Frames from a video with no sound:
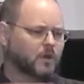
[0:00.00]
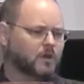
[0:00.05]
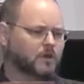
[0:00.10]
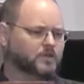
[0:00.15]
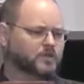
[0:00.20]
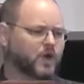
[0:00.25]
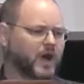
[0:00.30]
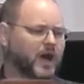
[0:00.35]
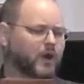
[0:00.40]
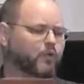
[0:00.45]

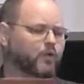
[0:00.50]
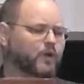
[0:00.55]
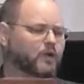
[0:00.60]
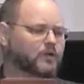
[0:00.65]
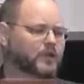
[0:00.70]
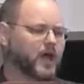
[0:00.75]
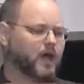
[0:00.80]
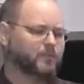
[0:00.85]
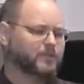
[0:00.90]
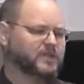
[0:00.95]
So I will
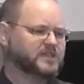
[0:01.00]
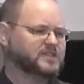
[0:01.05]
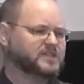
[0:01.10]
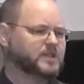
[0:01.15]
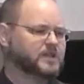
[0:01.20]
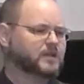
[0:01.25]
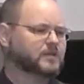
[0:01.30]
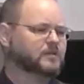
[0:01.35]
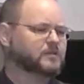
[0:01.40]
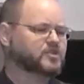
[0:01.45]
not be
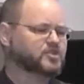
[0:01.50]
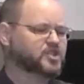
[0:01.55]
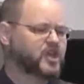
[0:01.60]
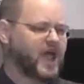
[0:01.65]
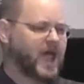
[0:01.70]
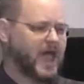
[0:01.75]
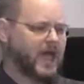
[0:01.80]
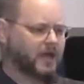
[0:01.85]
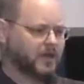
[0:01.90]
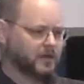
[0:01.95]
seeing the
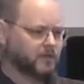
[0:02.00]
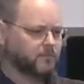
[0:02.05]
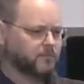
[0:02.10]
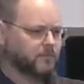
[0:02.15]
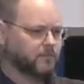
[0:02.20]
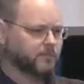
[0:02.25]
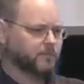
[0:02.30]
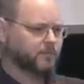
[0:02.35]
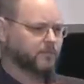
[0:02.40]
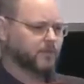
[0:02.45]
shack.
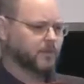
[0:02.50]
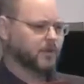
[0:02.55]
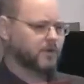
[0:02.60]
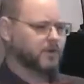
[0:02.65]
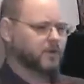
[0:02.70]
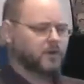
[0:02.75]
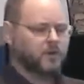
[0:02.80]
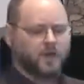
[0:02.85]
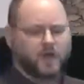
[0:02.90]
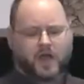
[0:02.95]

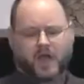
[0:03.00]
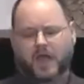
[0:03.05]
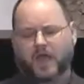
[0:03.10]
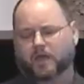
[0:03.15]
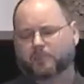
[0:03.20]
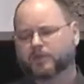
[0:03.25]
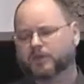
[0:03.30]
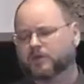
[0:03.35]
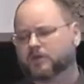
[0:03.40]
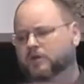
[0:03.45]
I
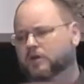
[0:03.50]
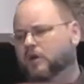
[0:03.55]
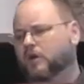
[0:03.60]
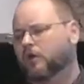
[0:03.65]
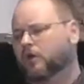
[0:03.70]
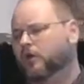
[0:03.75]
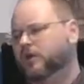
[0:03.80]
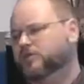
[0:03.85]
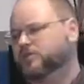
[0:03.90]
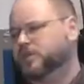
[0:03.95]
am
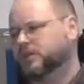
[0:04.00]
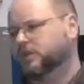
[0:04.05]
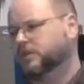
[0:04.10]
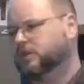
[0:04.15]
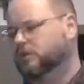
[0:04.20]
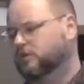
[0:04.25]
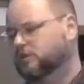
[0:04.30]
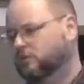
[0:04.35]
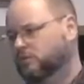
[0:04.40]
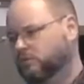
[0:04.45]
encouraging
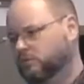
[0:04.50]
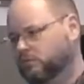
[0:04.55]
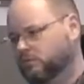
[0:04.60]
you